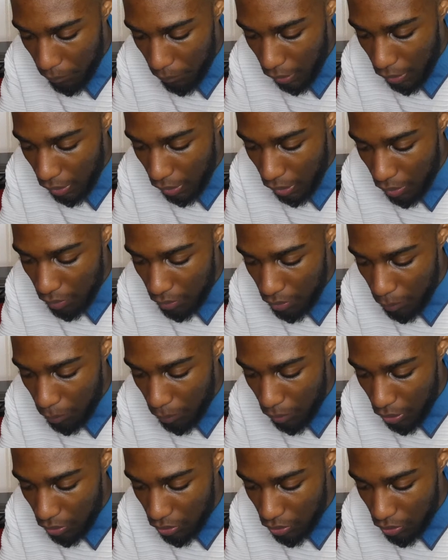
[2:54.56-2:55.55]
It came to
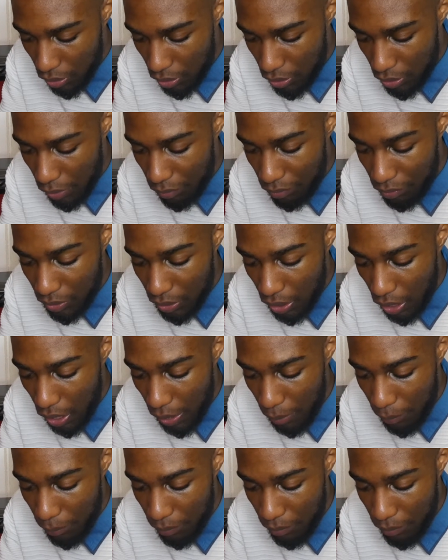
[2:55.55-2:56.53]
pass on the seventh
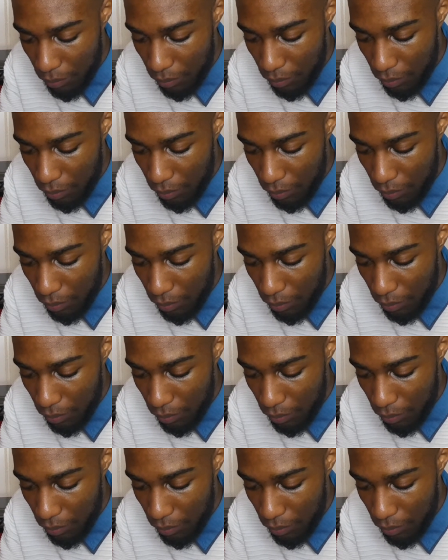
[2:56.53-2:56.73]
time